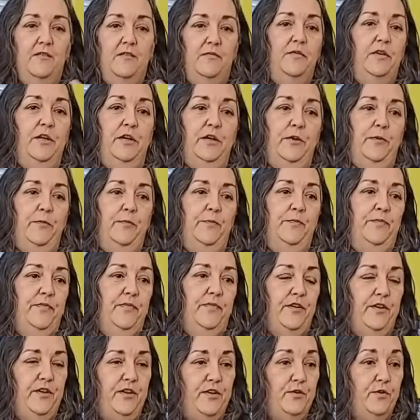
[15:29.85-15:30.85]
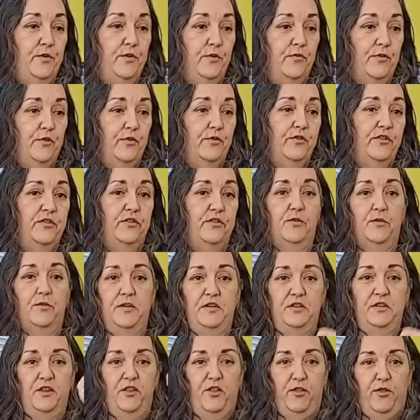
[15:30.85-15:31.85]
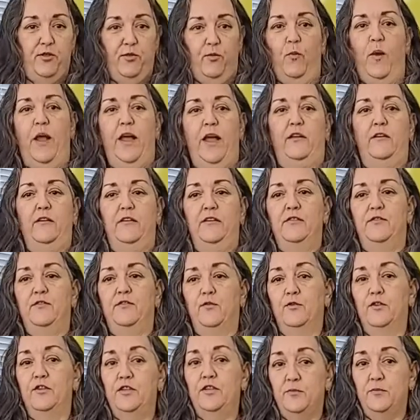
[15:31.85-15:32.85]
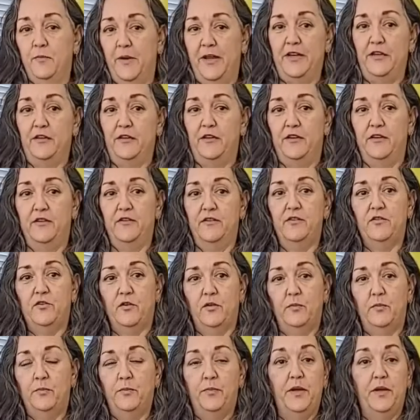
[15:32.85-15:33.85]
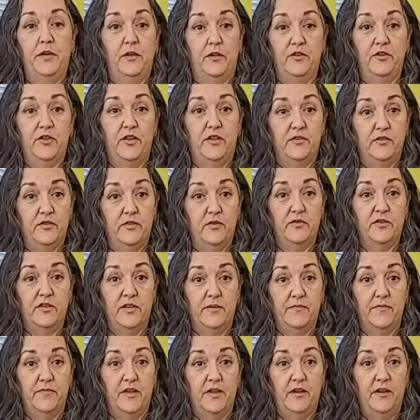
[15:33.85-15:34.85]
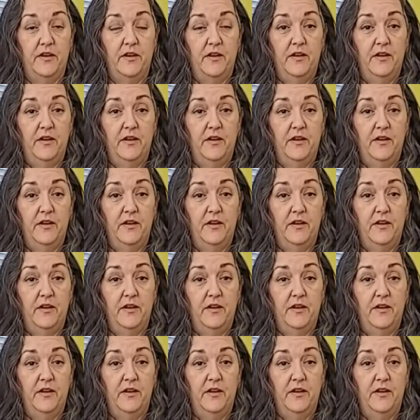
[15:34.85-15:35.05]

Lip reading: you know, the universe is going to thwack us or smite us or punish us or something,